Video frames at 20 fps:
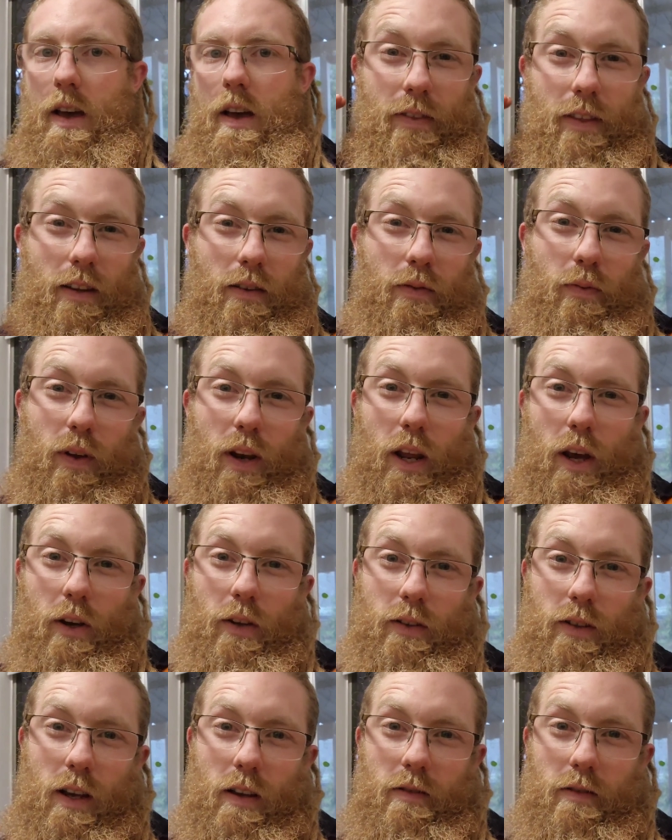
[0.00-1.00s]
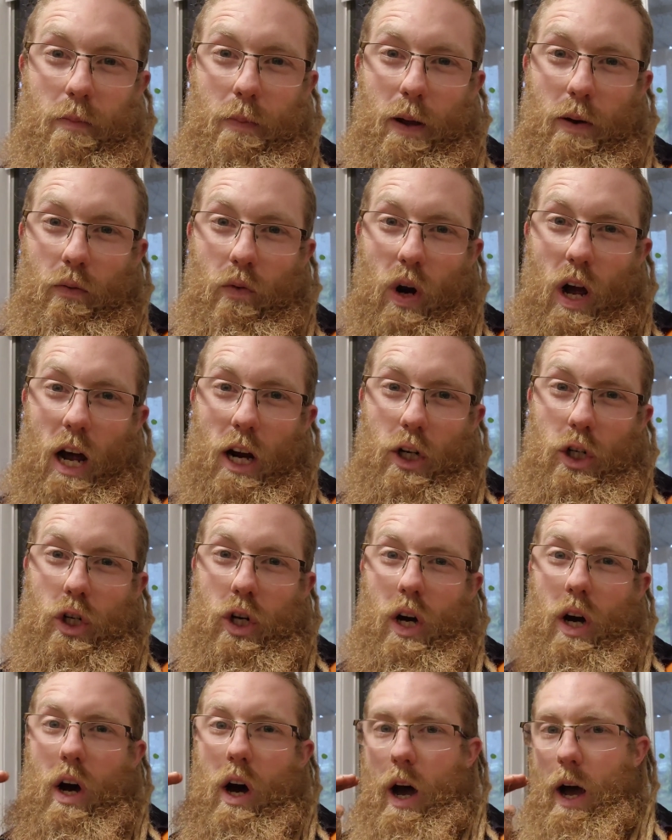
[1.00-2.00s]
This video seems a bit rushed.
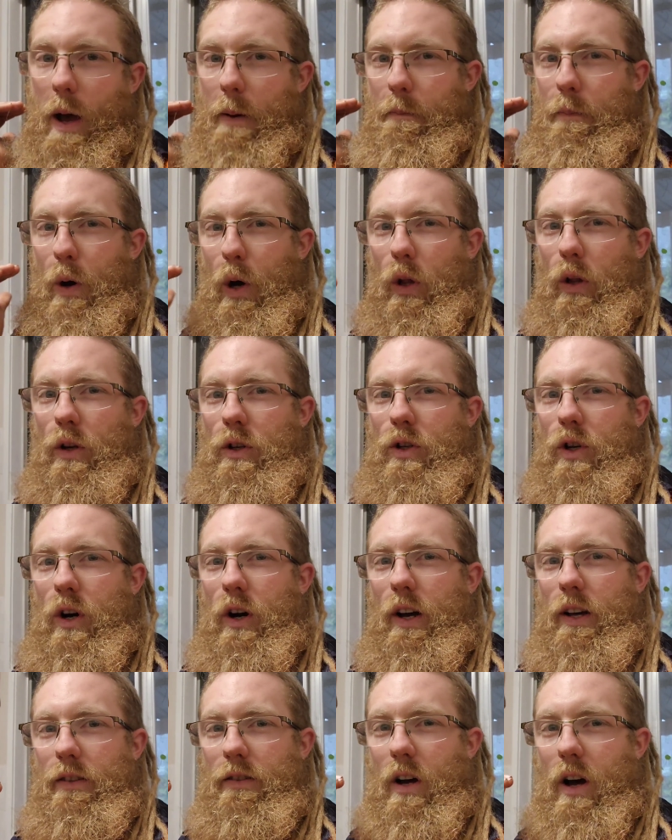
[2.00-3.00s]
I apologize.